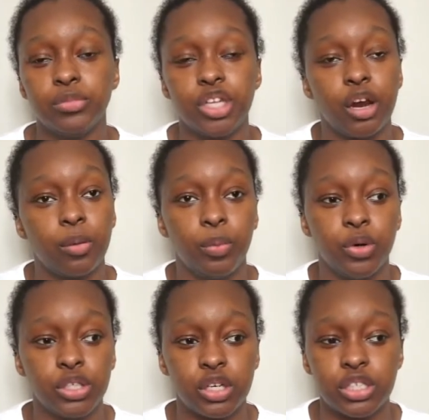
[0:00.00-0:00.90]

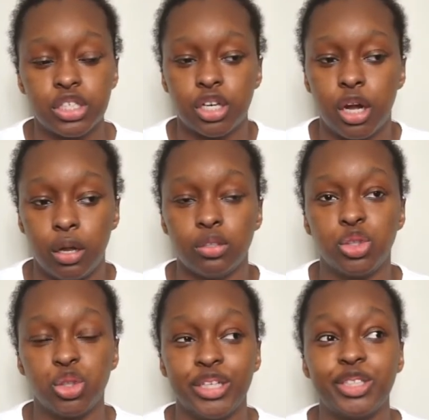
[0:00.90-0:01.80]
checkerboard trench, co
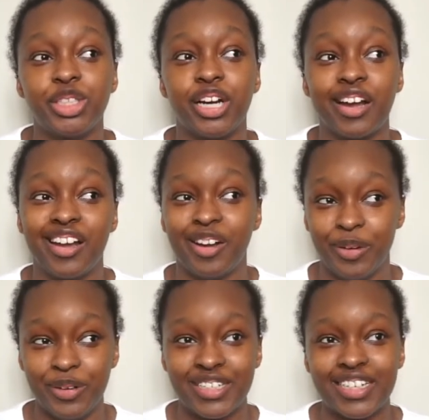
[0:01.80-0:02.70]
trench coat.